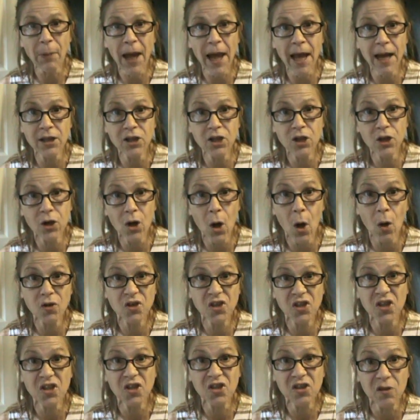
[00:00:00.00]
a pay-as-you-go
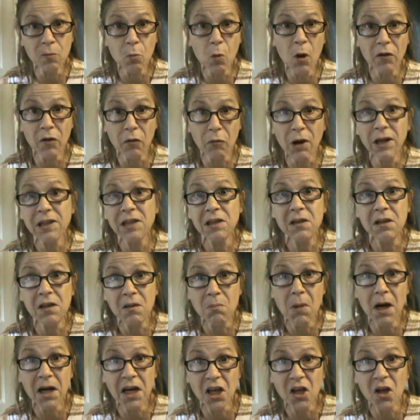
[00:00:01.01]
system while the rest of
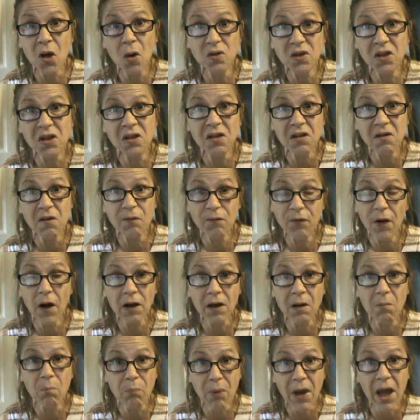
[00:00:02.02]
the money goes into the
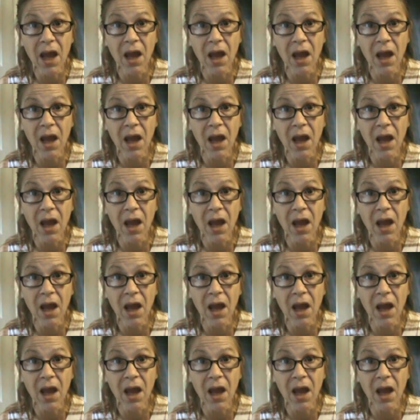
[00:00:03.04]
fucking